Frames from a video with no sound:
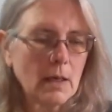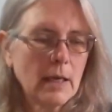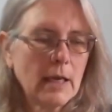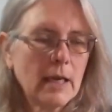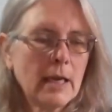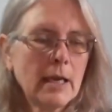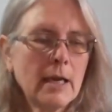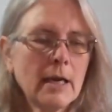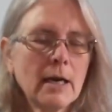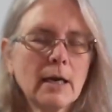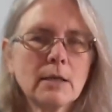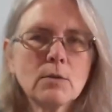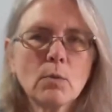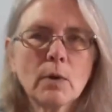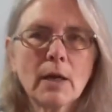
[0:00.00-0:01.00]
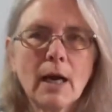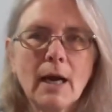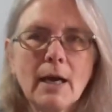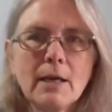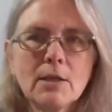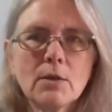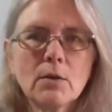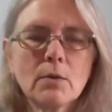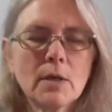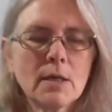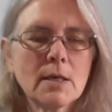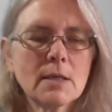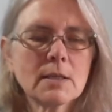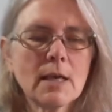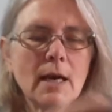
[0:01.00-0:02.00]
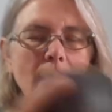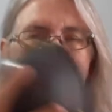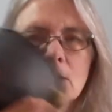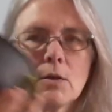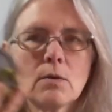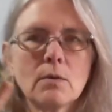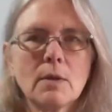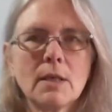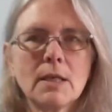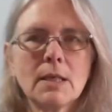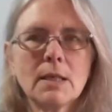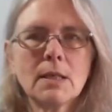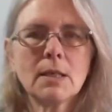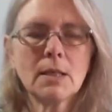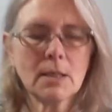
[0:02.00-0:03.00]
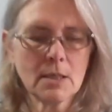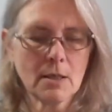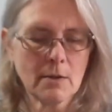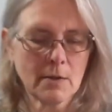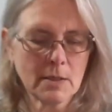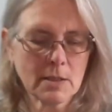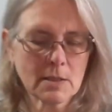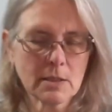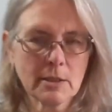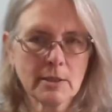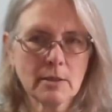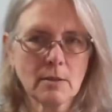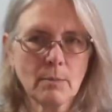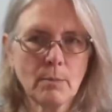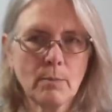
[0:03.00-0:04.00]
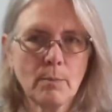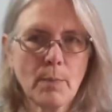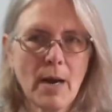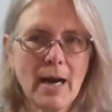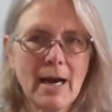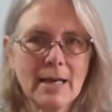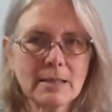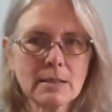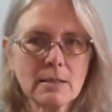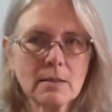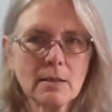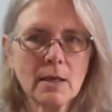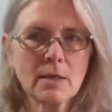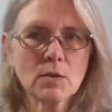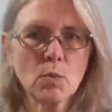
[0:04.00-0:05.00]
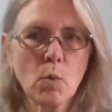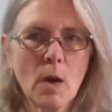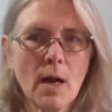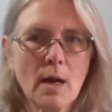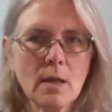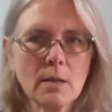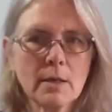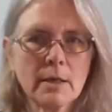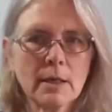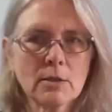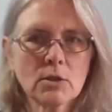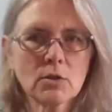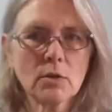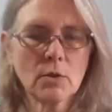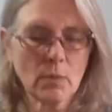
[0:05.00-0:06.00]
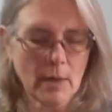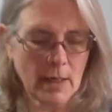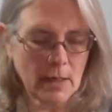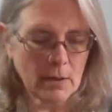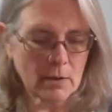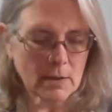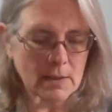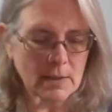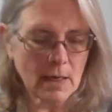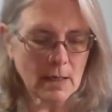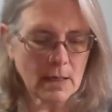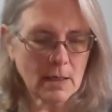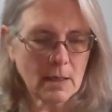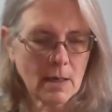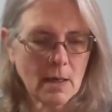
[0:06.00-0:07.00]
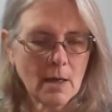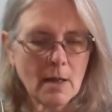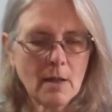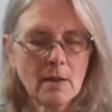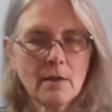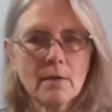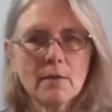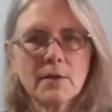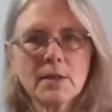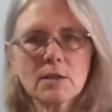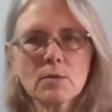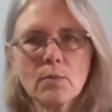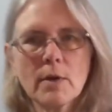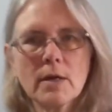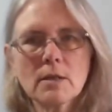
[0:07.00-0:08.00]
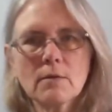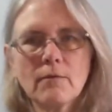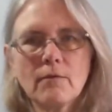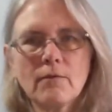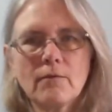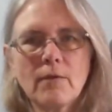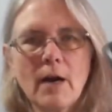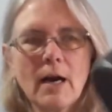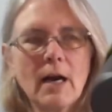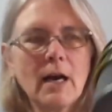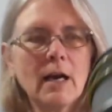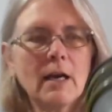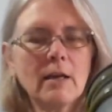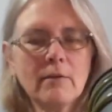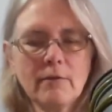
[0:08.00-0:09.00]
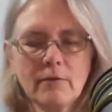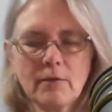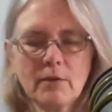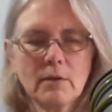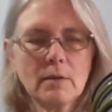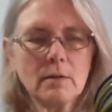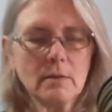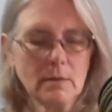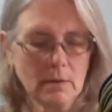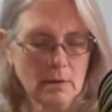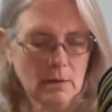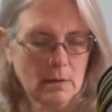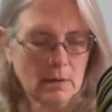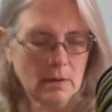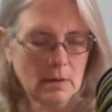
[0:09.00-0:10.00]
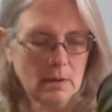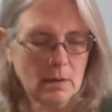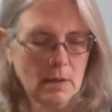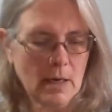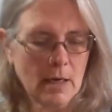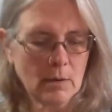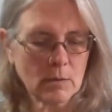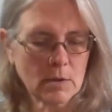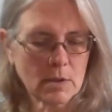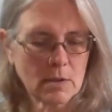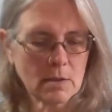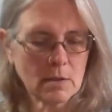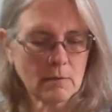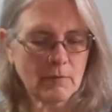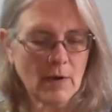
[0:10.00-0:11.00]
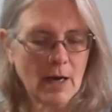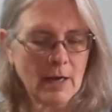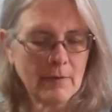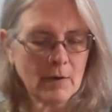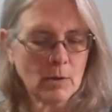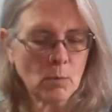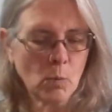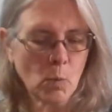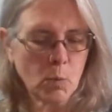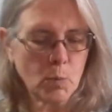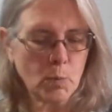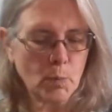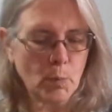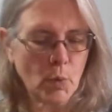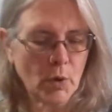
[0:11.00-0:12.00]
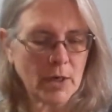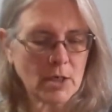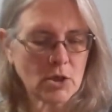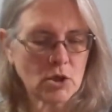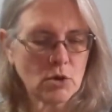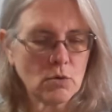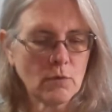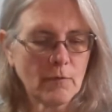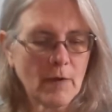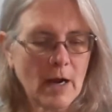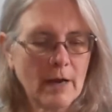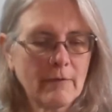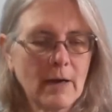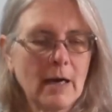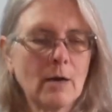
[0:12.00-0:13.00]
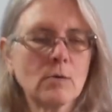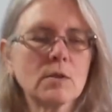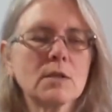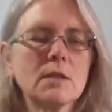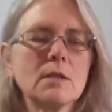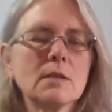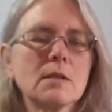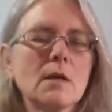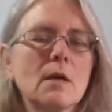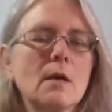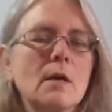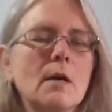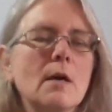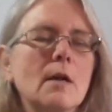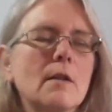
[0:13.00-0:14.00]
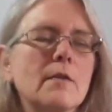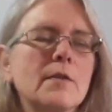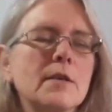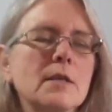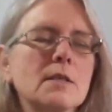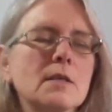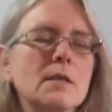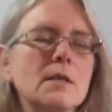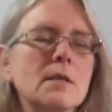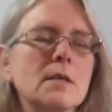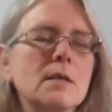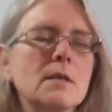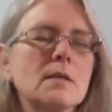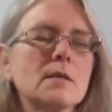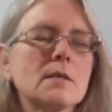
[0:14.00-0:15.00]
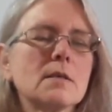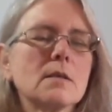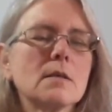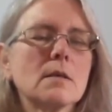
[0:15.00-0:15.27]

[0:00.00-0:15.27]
And what I do is I don't need this little pot as well, and I'll show you why here in a second. This weighs 5 ounces, 5.25 ounces. This is